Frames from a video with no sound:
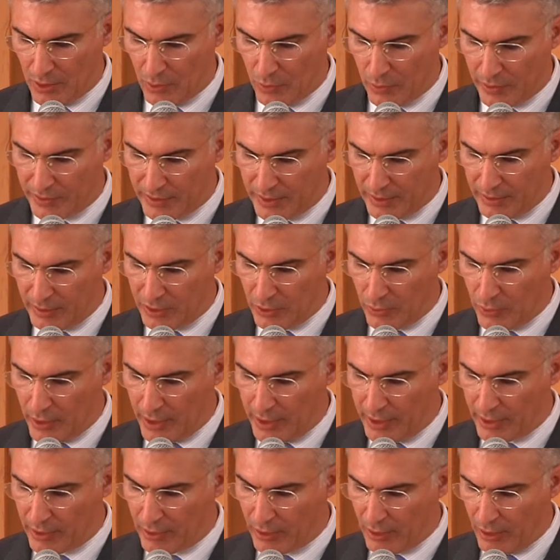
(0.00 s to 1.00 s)
within the
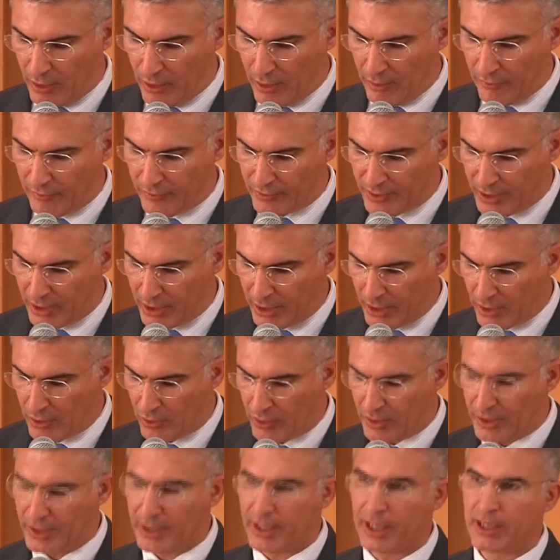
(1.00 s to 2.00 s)
work of the
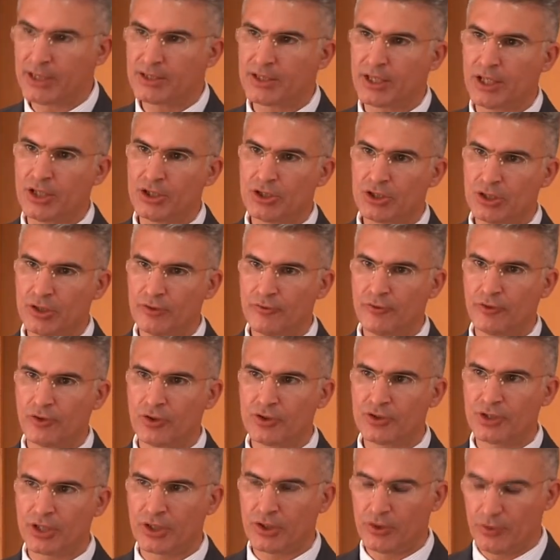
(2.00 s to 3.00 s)
Organization
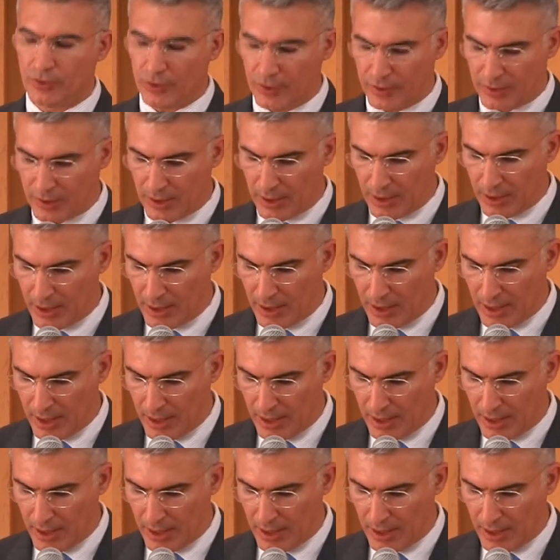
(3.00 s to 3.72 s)
for Security